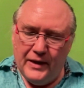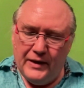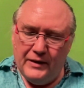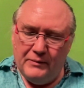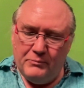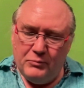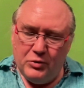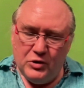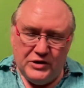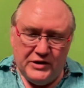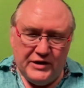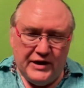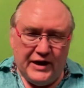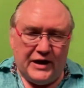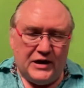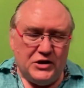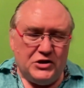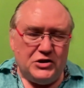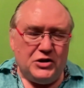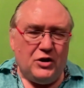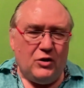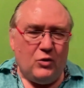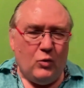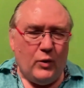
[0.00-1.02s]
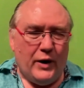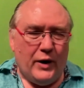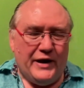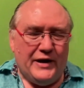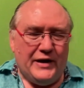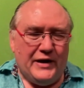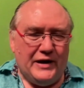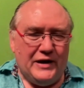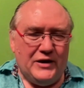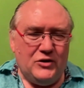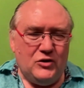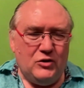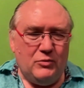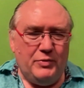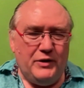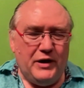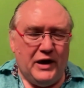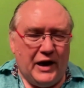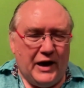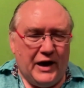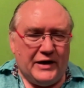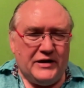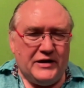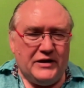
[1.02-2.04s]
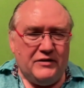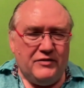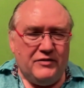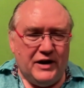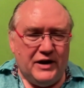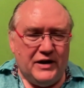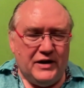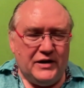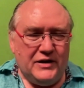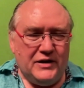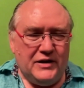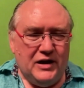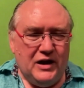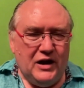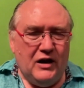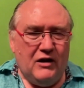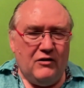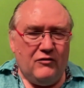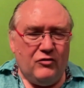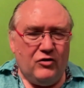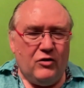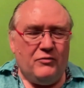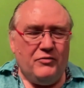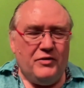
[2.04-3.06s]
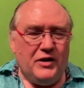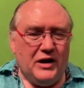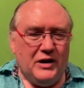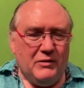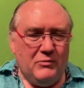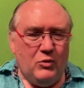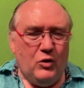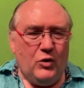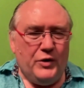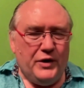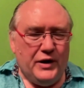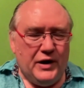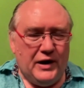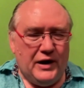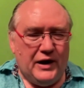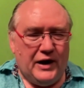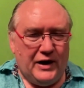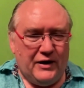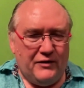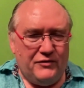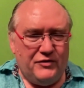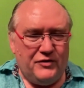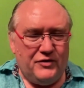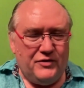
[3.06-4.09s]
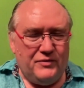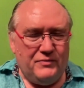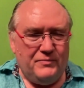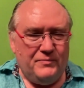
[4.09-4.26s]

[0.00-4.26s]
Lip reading: potential waiting to be activated from the Lemurian lives.